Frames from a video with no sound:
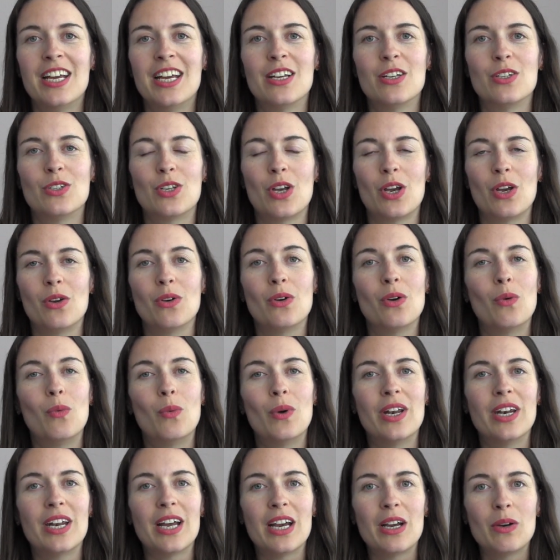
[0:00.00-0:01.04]
So
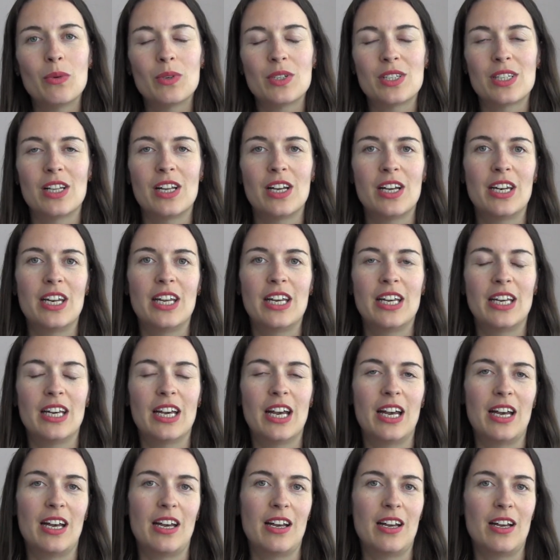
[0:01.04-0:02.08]
when I was learning
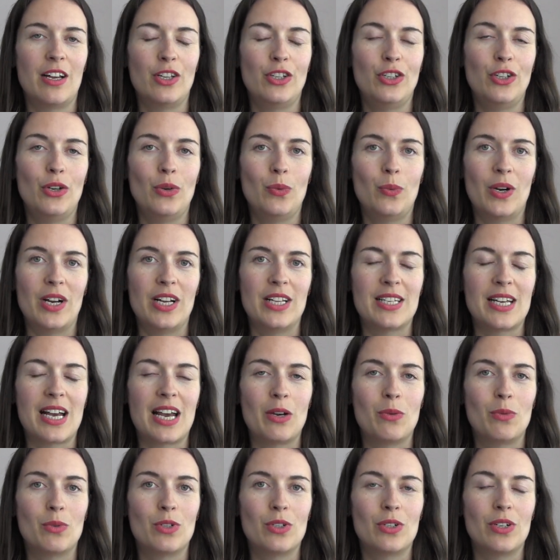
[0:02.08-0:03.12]
new words,
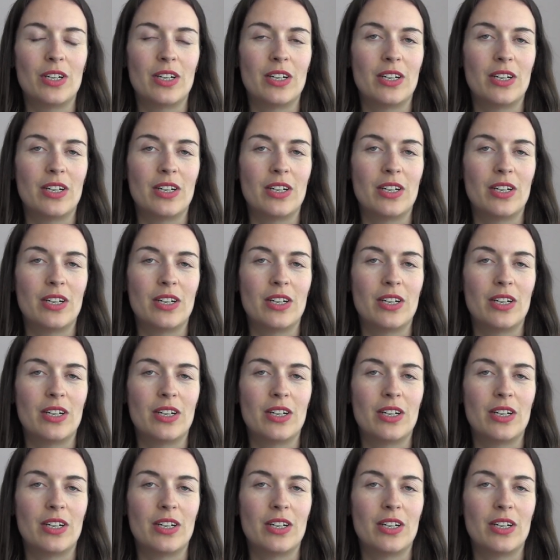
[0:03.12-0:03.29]
I would